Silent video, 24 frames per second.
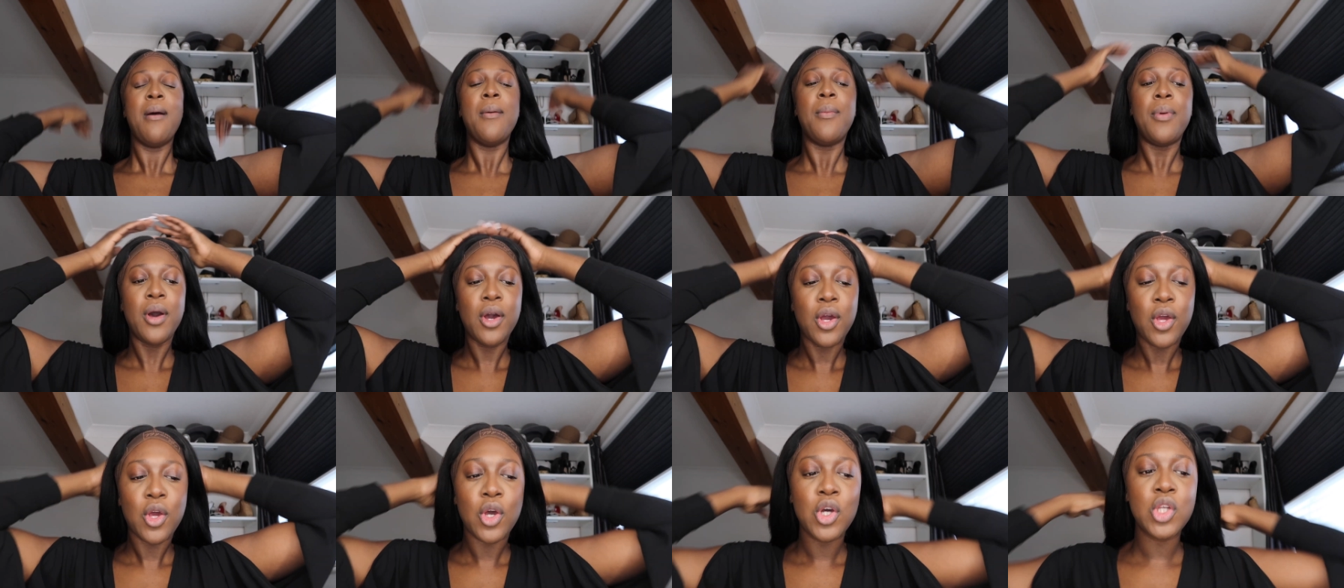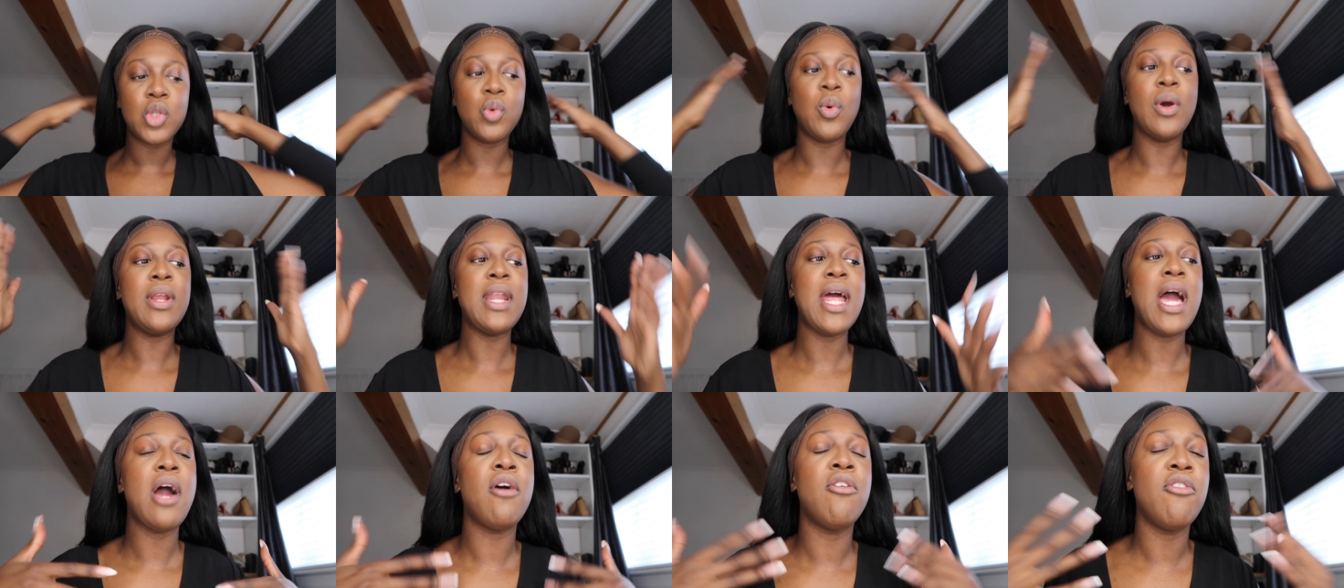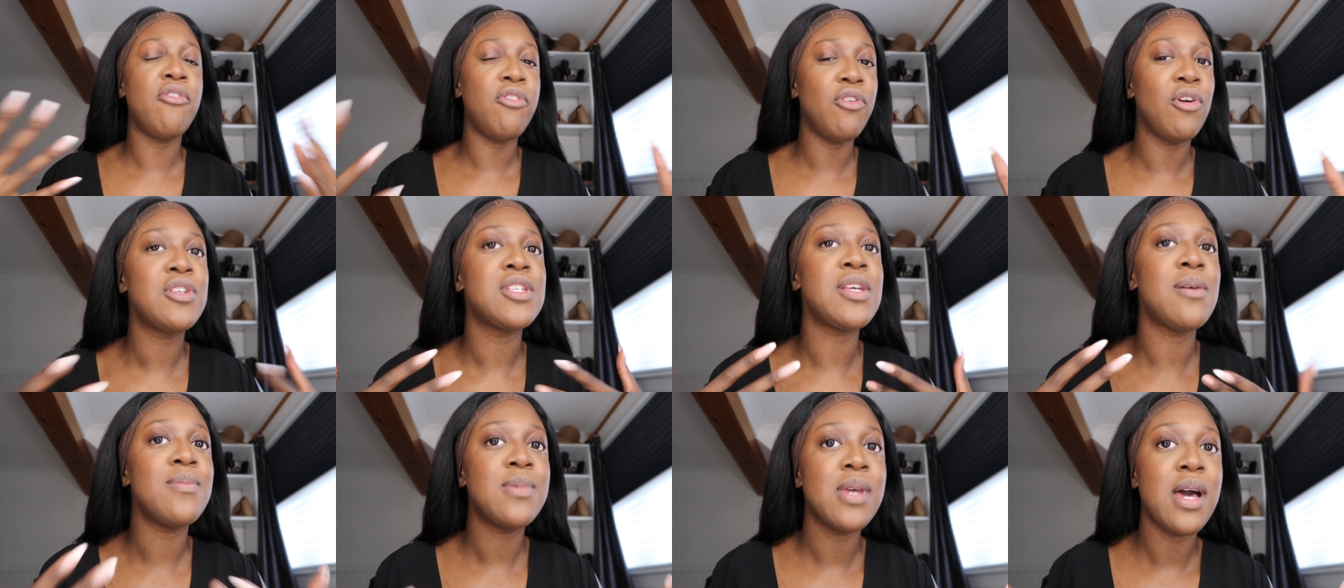But a good one hour
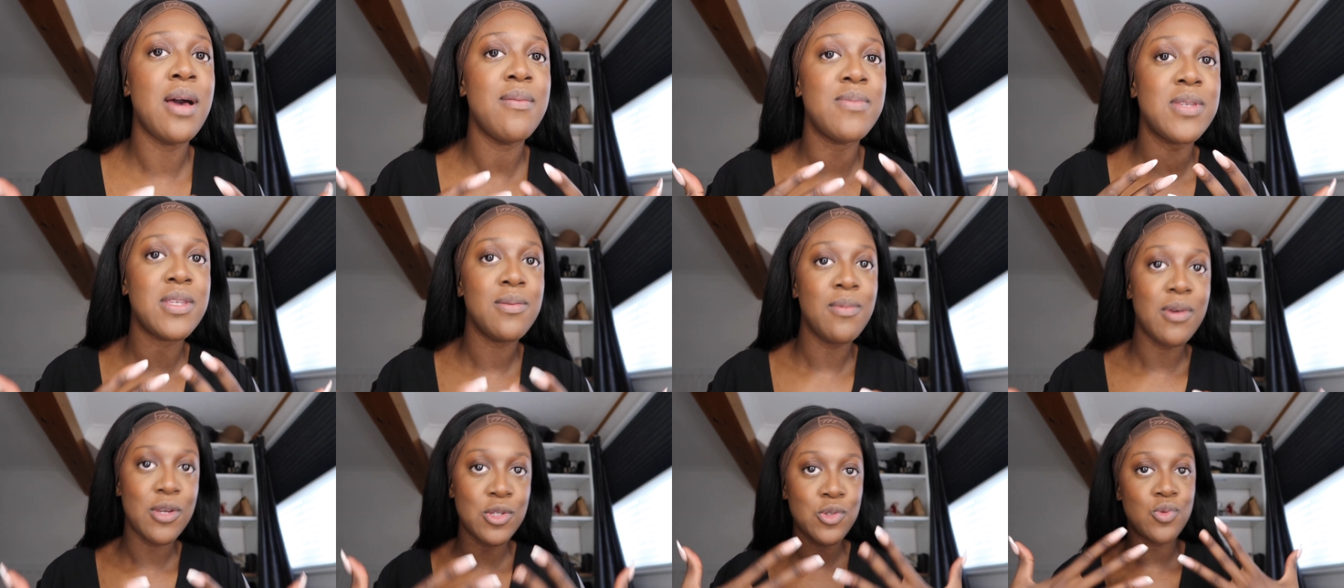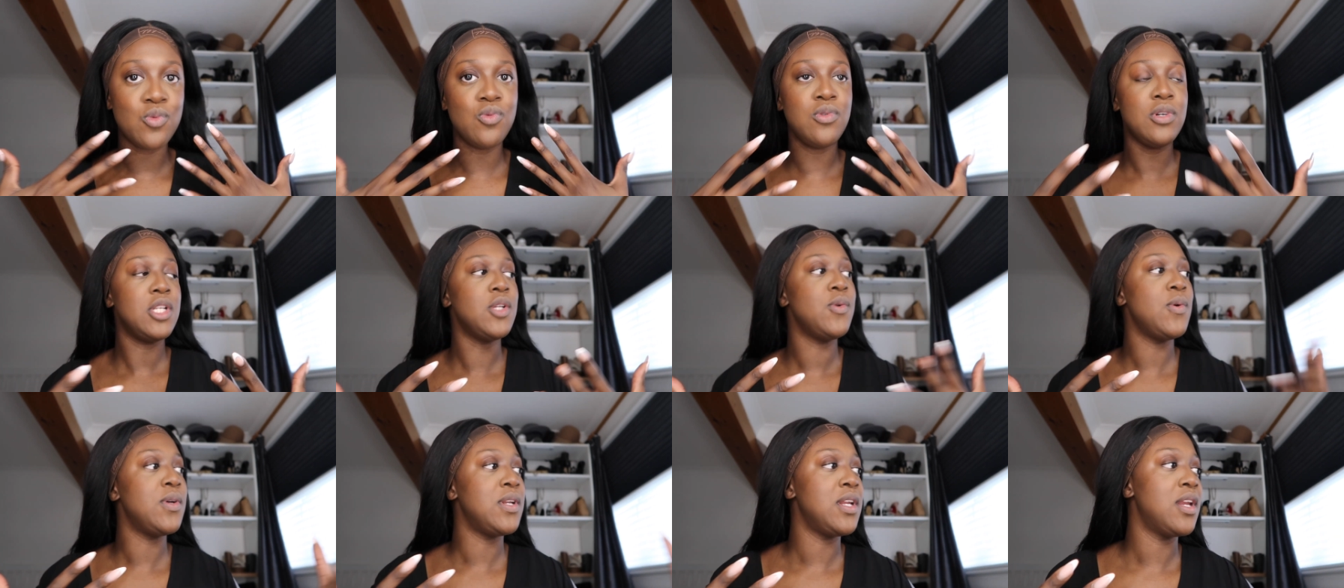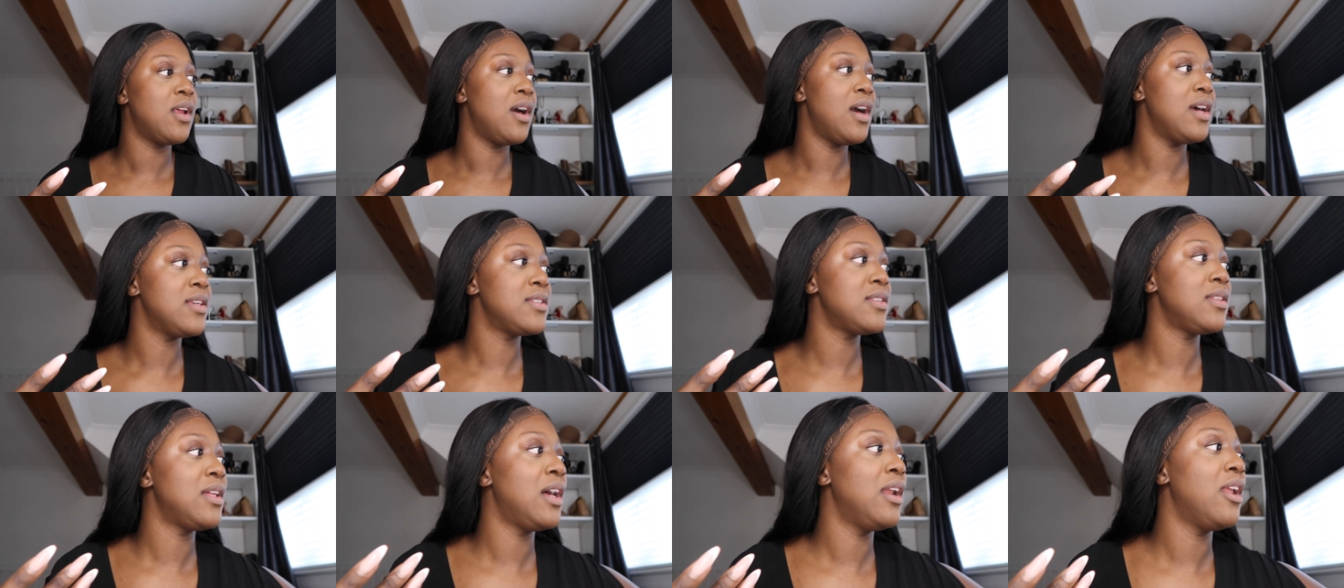vlog sometimes to me is really, really
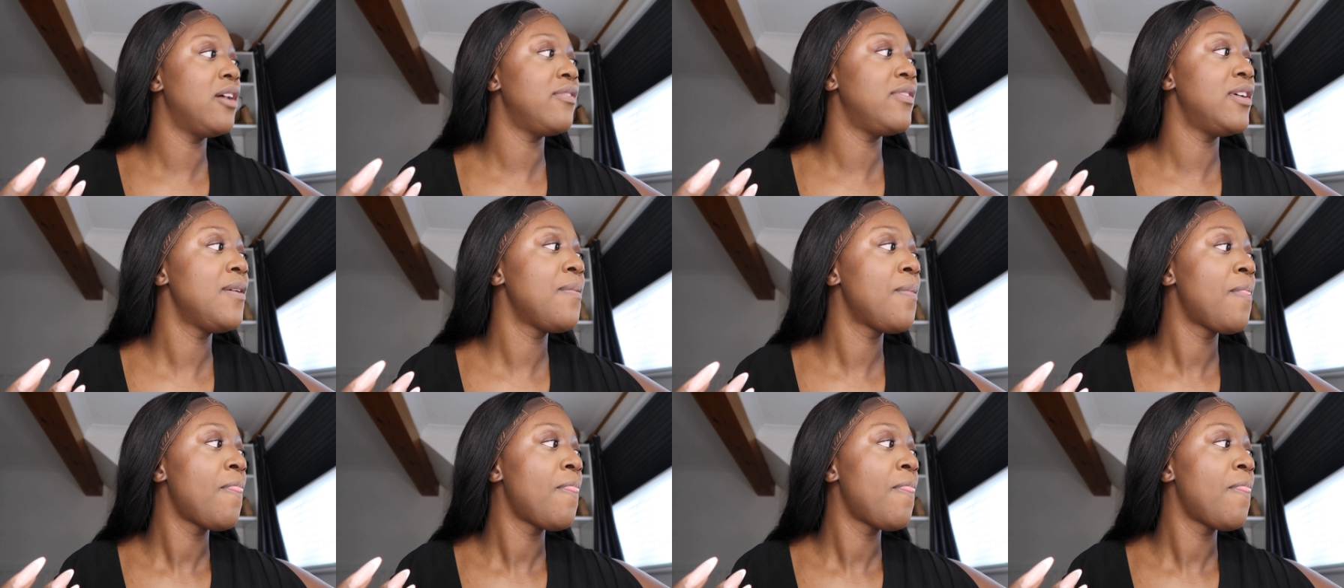nice and I love it.